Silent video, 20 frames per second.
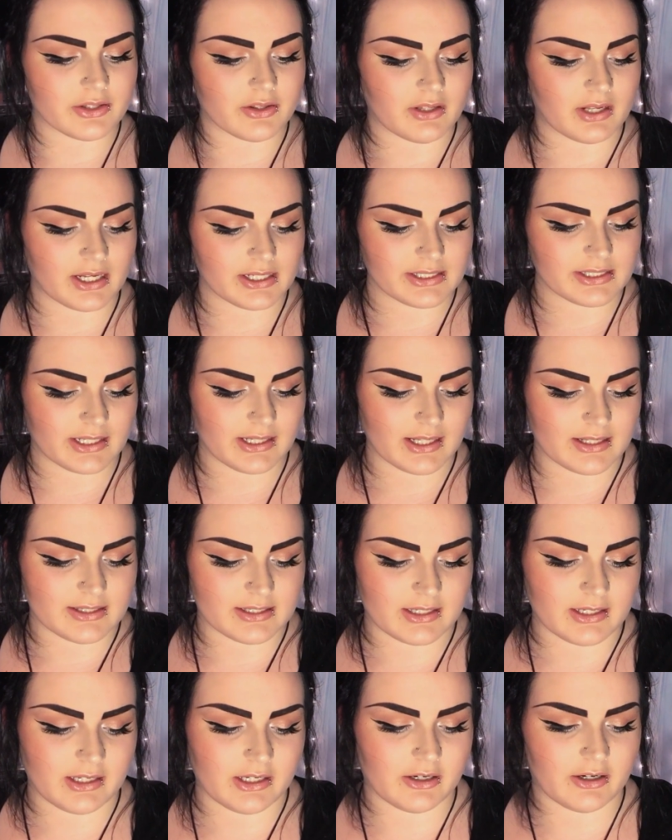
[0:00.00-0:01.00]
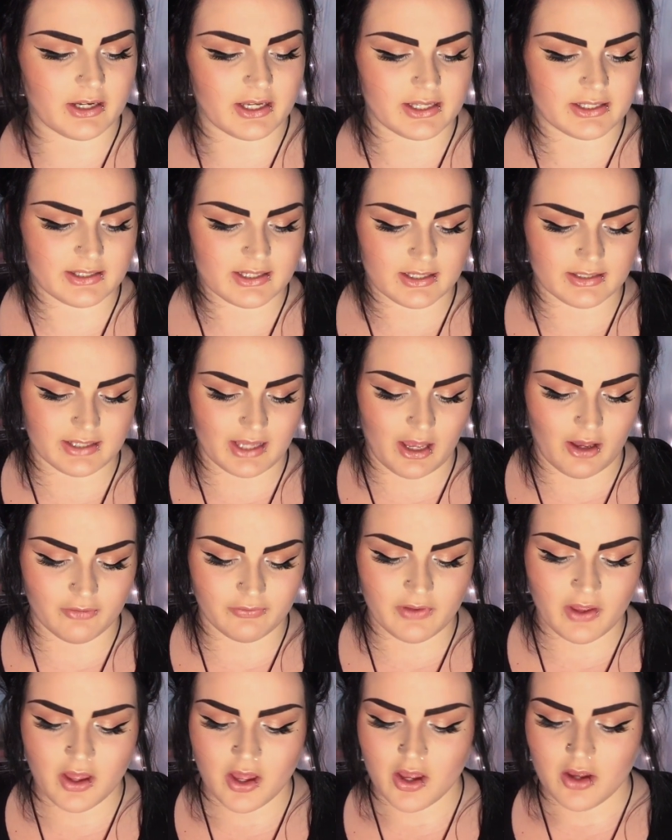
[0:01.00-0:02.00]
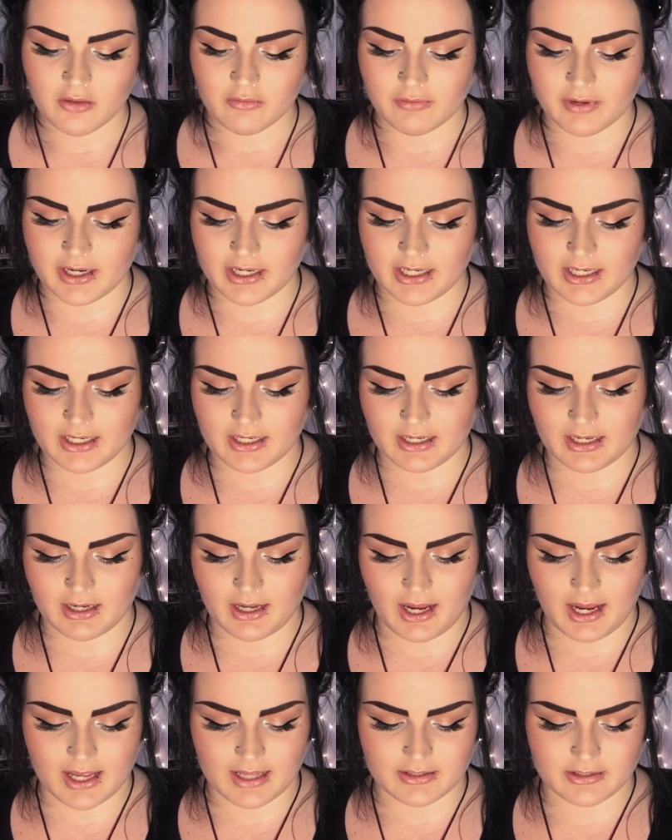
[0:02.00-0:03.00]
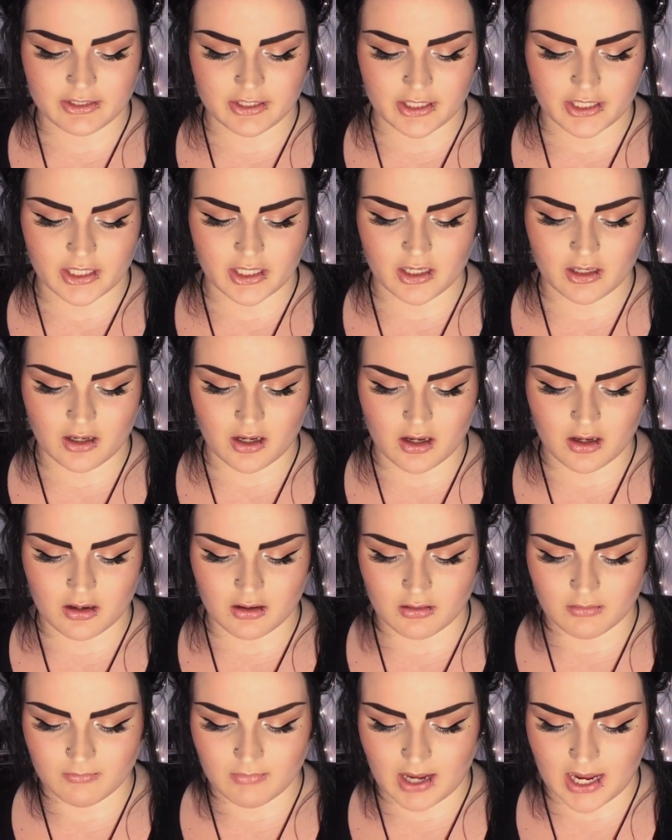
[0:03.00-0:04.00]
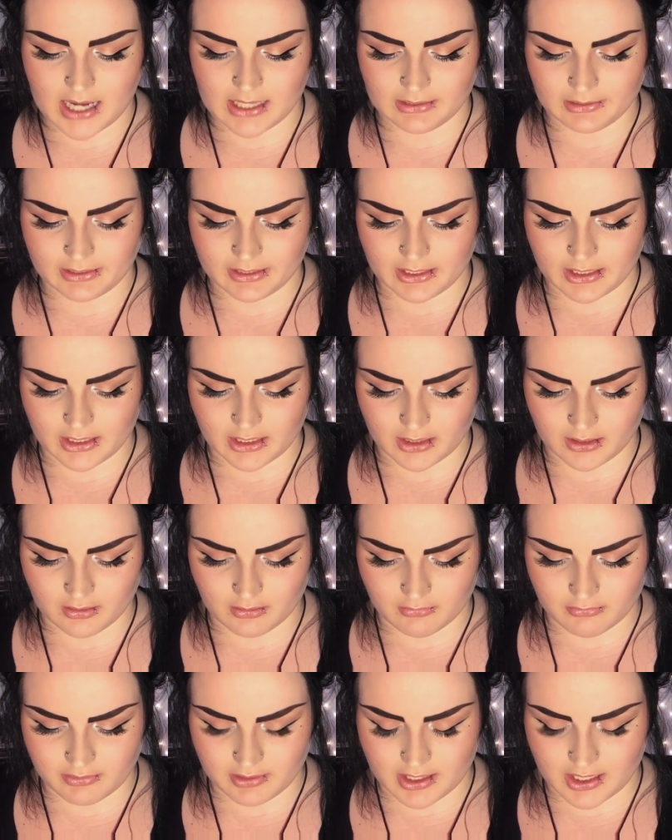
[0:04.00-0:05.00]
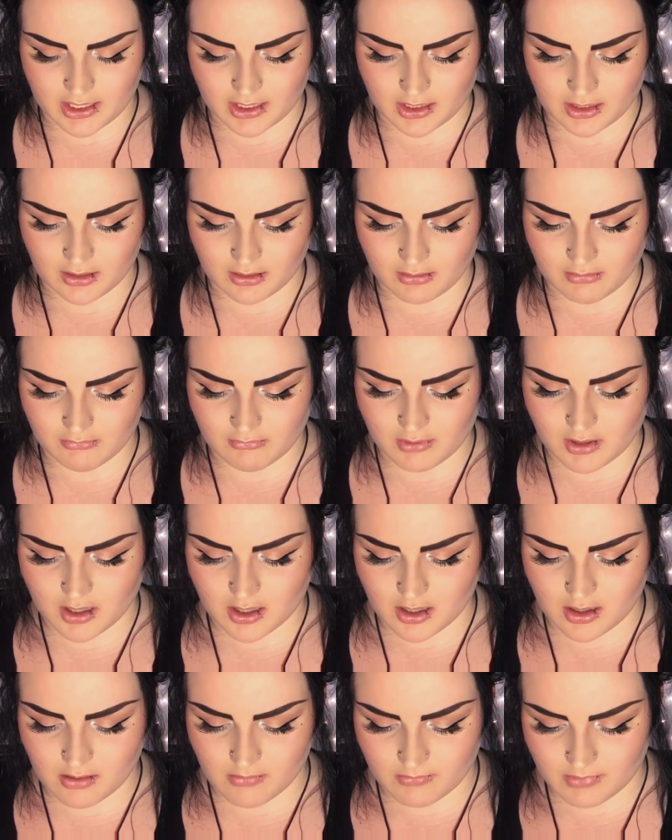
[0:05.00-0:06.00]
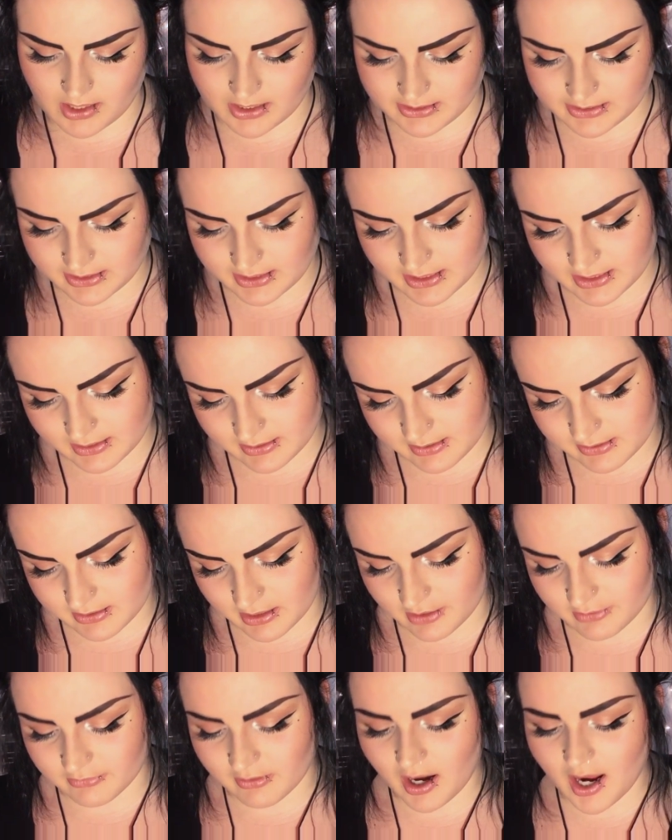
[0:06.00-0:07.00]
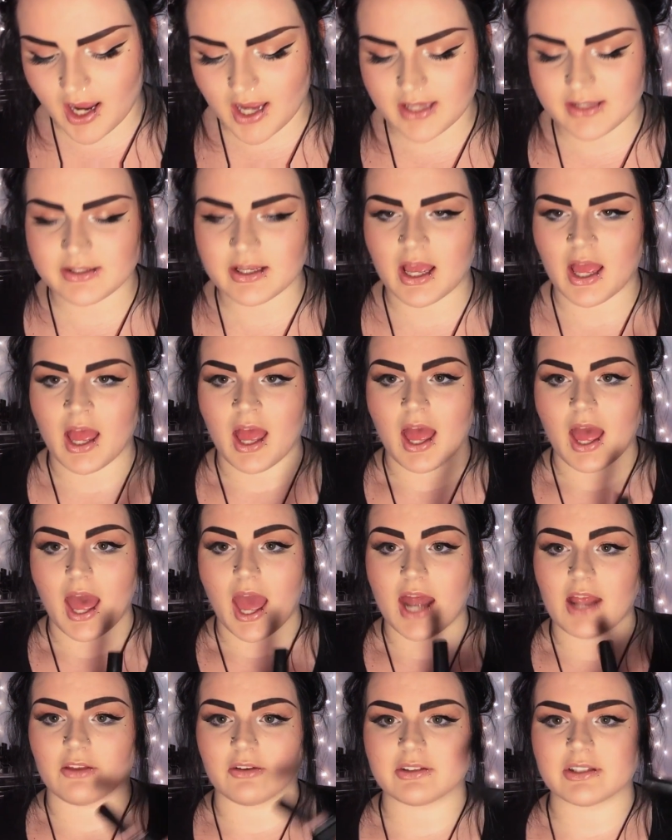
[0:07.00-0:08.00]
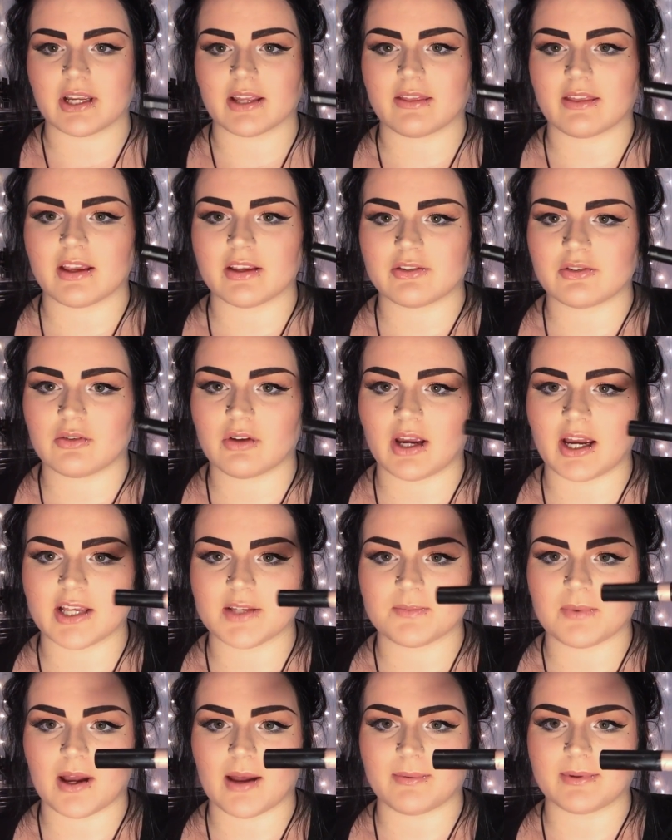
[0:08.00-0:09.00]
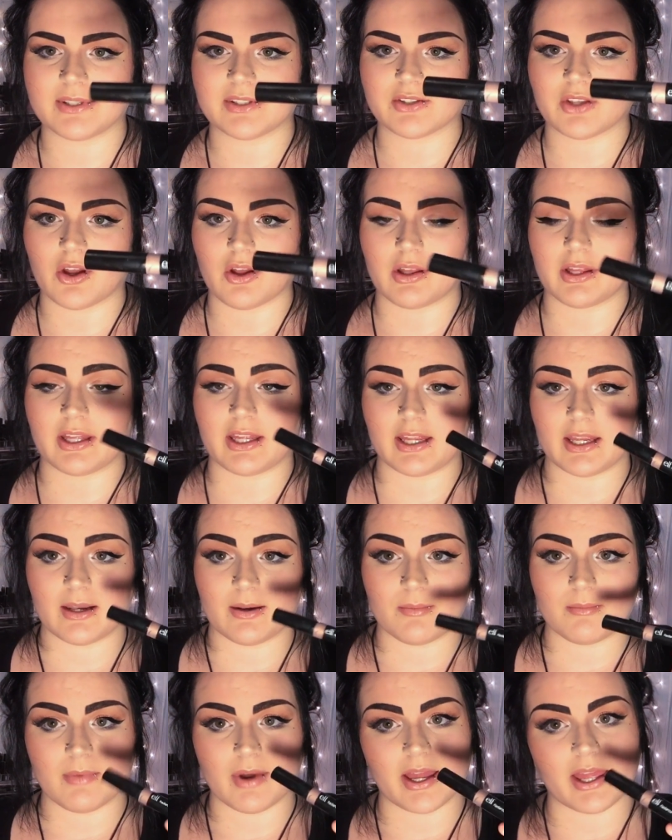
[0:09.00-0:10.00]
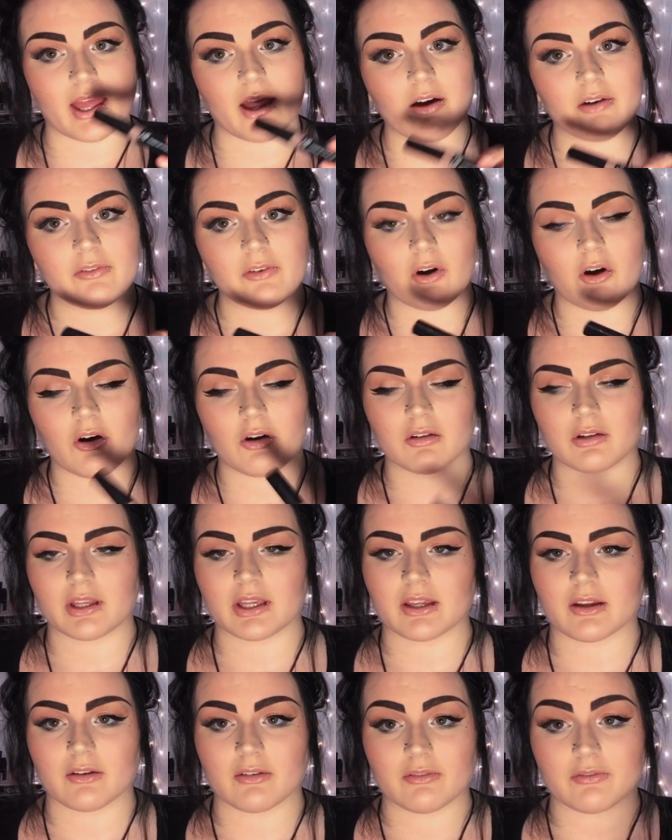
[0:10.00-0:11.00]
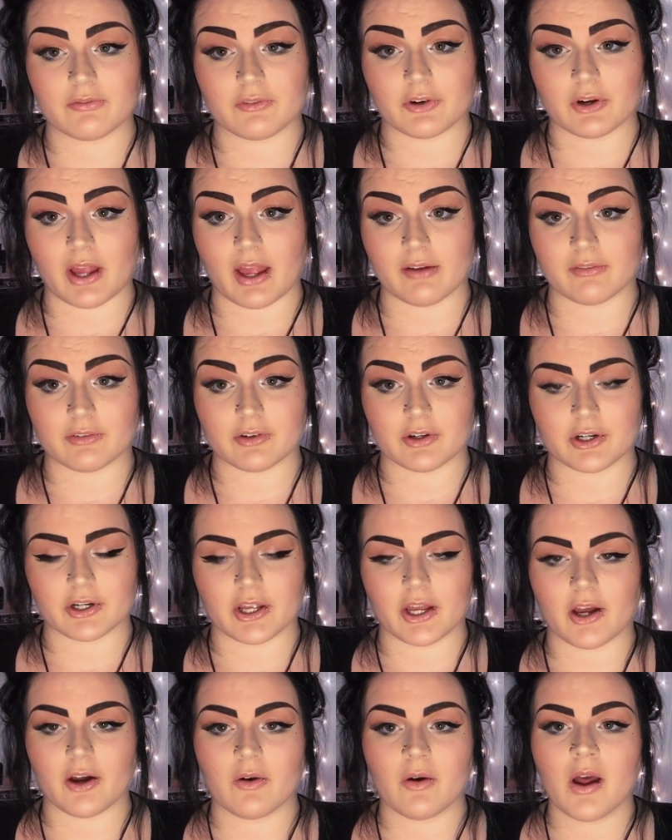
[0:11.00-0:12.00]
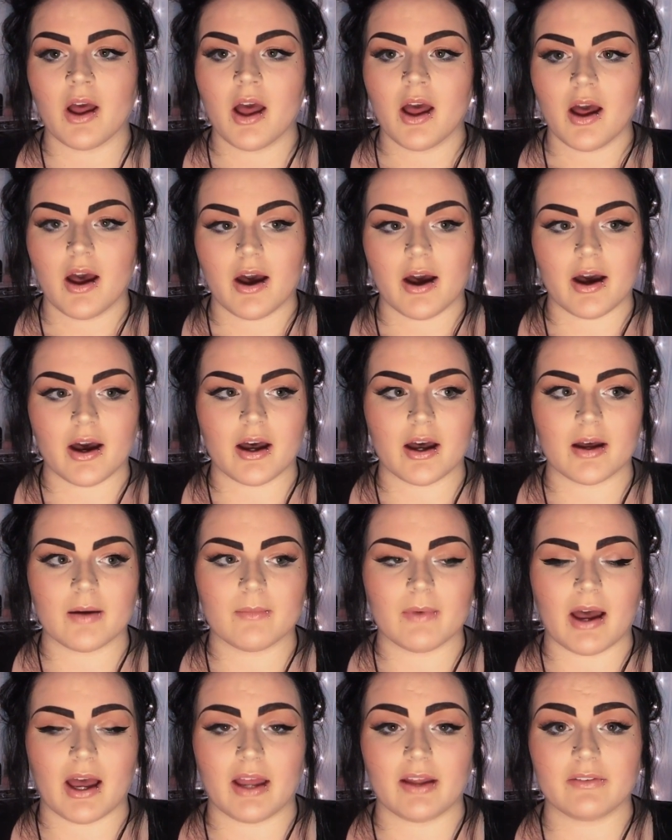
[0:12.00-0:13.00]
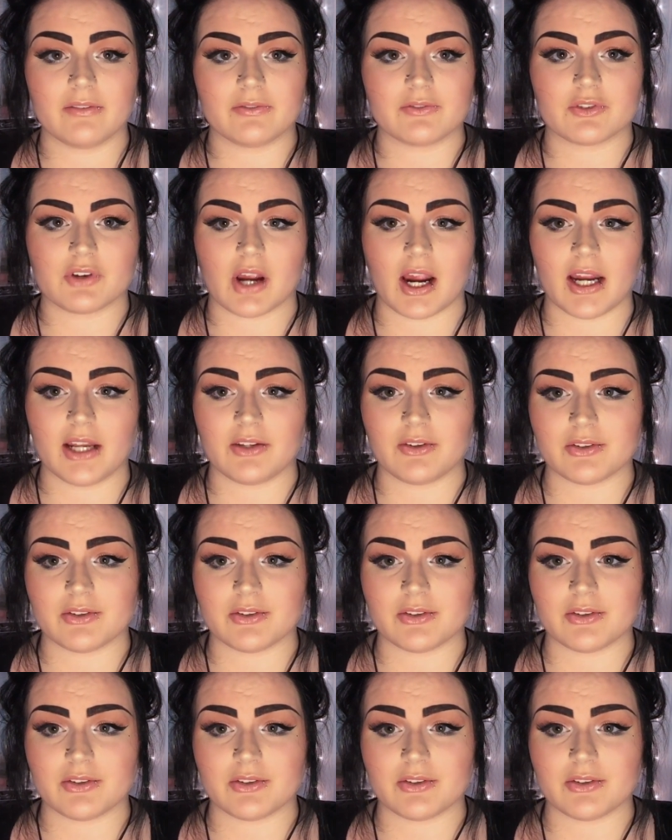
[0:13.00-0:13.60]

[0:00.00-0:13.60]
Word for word: so the next thing that's in here is this e.l.f. Radiant Enhancer um, highlighting thing. Um, it's in Sunrise and it looks like this. You guys probably saw it in my e.l.f. haul like forever ago. Um, I've tried